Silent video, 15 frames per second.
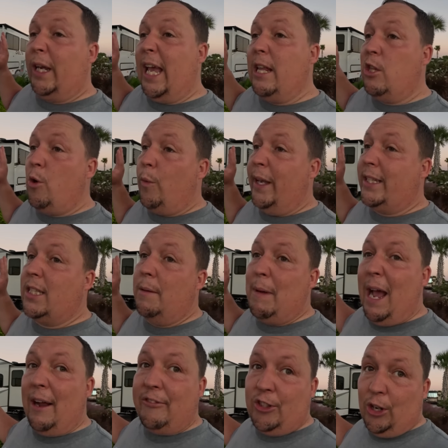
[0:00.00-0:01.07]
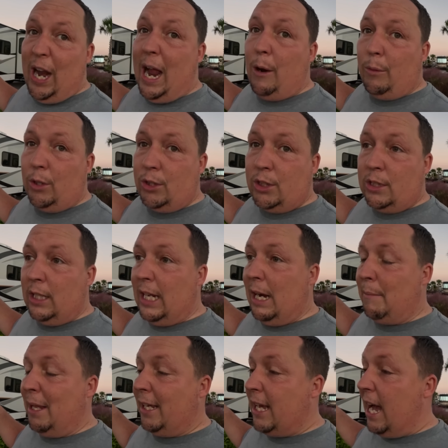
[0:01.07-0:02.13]
we're getting to Wixom after hours. And
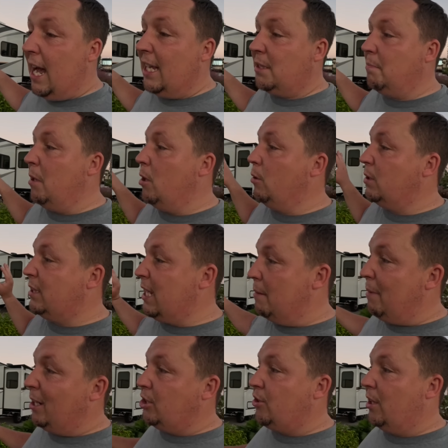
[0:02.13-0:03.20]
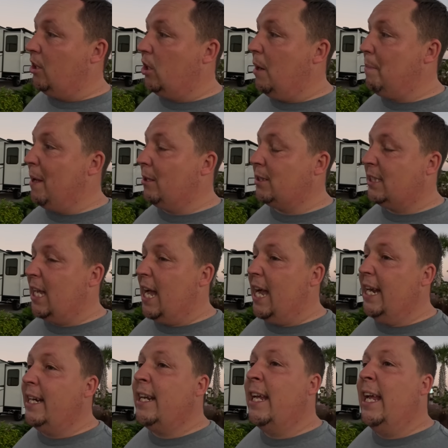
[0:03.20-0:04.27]
I'm like, Cosmo, set my trailer up
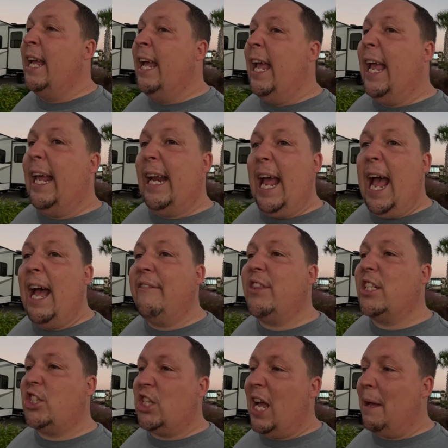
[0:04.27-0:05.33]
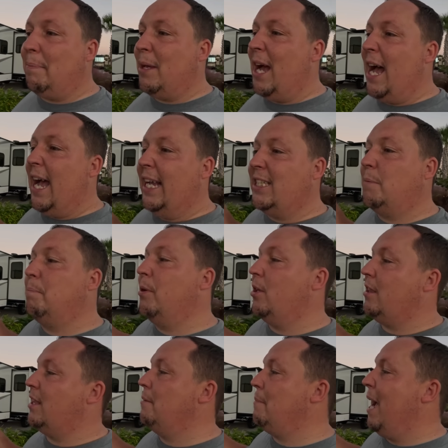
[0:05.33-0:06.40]
outside and have the shop guys
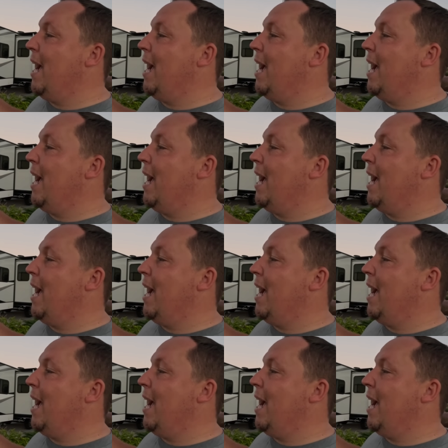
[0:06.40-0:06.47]
put the